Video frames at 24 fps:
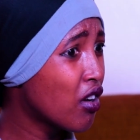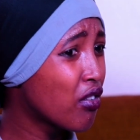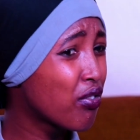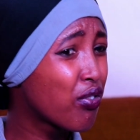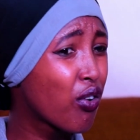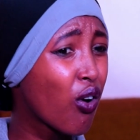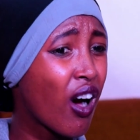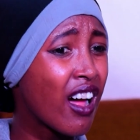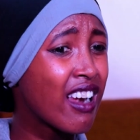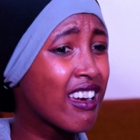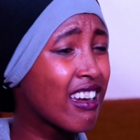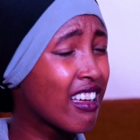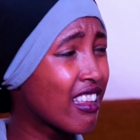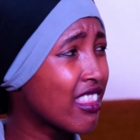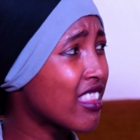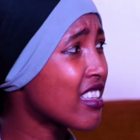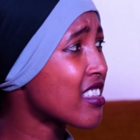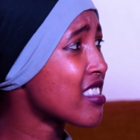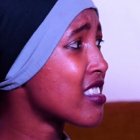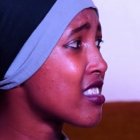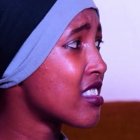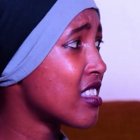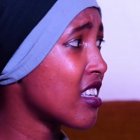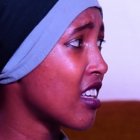for another
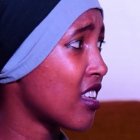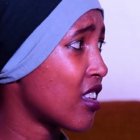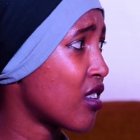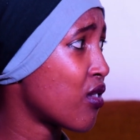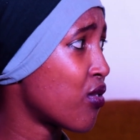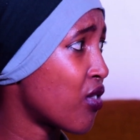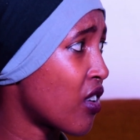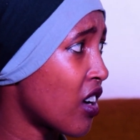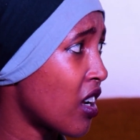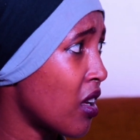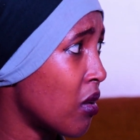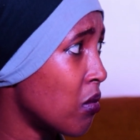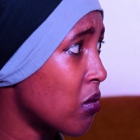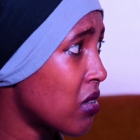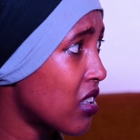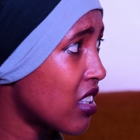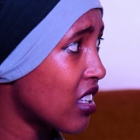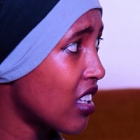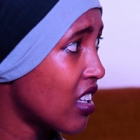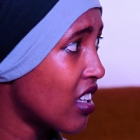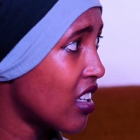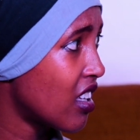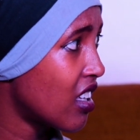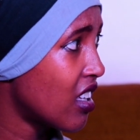6 frames.
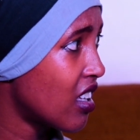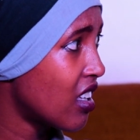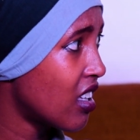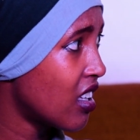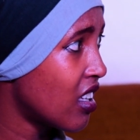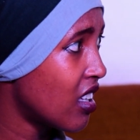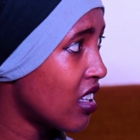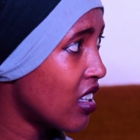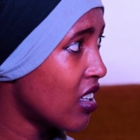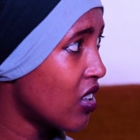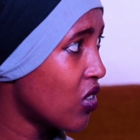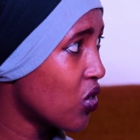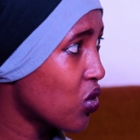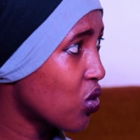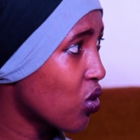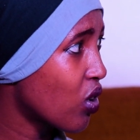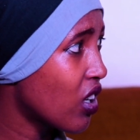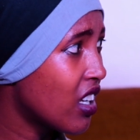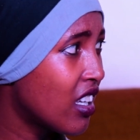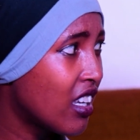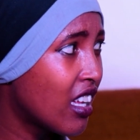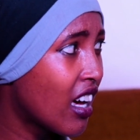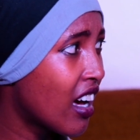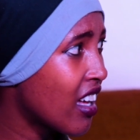So
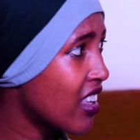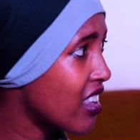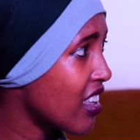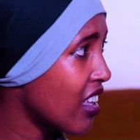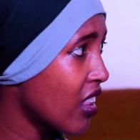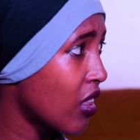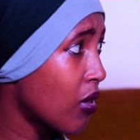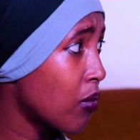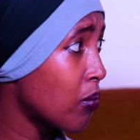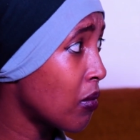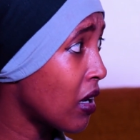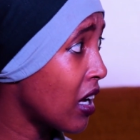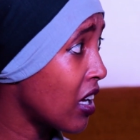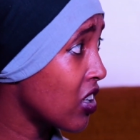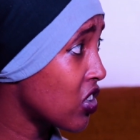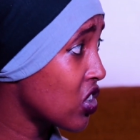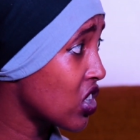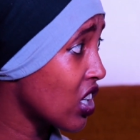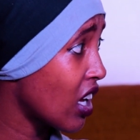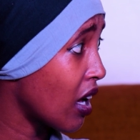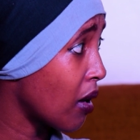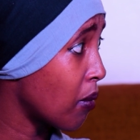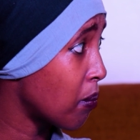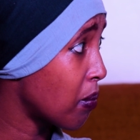it doesn't match
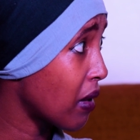up.